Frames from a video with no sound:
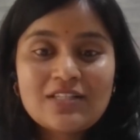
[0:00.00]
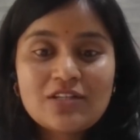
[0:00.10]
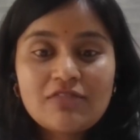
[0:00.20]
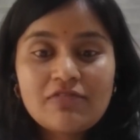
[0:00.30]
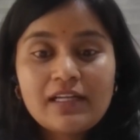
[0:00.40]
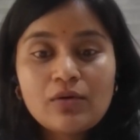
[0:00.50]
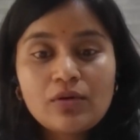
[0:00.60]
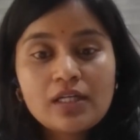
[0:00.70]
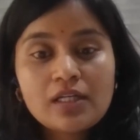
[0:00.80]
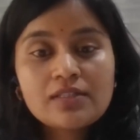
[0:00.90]
So if I
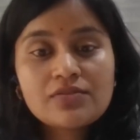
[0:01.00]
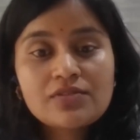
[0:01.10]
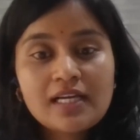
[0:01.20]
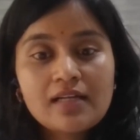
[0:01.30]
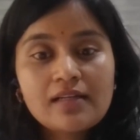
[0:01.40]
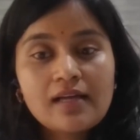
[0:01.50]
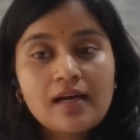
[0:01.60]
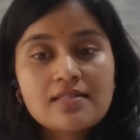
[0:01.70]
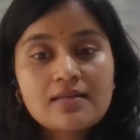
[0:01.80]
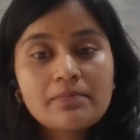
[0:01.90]
look into the drain,
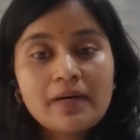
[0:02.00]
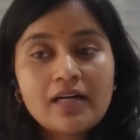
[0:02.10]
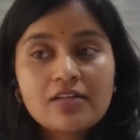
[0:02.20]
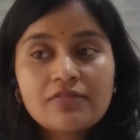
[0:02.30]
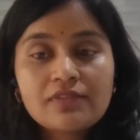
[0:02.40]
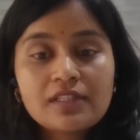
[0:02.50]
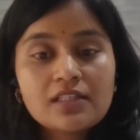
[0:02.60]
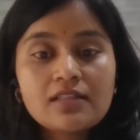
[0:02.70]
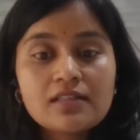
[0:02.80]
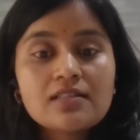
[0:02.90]
yeah, some part of
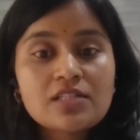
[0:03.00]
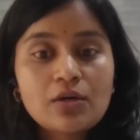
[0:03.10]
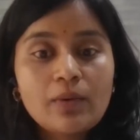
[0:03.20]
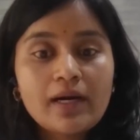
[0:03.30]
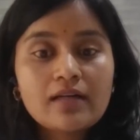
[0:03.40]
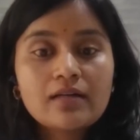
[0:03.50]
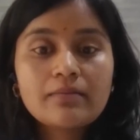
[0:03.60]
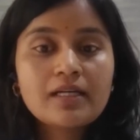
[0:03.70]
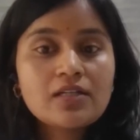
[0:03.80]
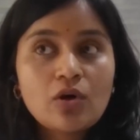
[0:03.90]
it is required,
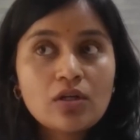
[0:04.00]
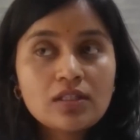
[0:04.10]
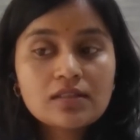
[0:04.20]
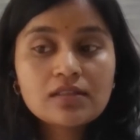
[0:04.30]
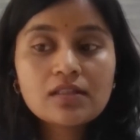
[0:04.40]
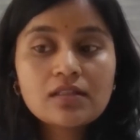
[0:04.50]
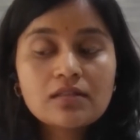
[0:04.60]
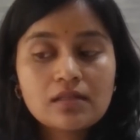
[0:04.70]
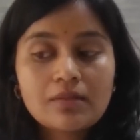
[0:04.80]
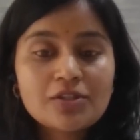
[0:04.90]
but not in
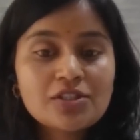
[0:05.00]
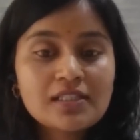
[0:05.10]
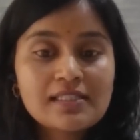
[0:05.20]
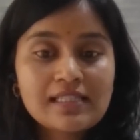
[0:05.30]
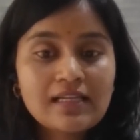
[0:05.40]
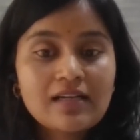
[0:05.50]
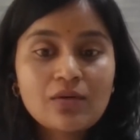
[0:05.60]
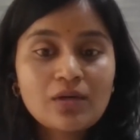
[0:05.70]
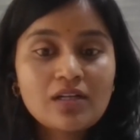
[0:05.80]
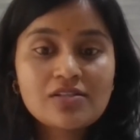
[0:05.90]
the commercial scale
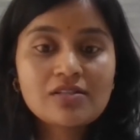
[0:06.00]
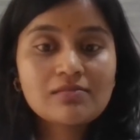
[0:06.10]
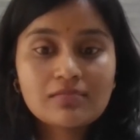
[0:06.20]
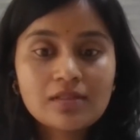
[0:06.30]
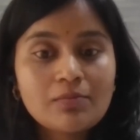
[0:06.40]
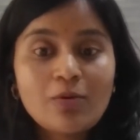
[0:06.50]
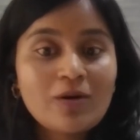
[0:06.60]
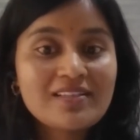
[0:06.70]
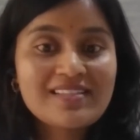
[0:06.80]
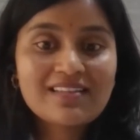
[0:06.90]
aquaculture
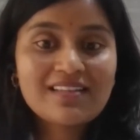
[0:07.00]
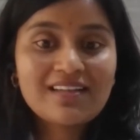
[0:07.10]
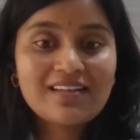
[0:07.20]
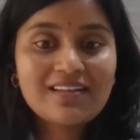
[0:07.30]
ponds.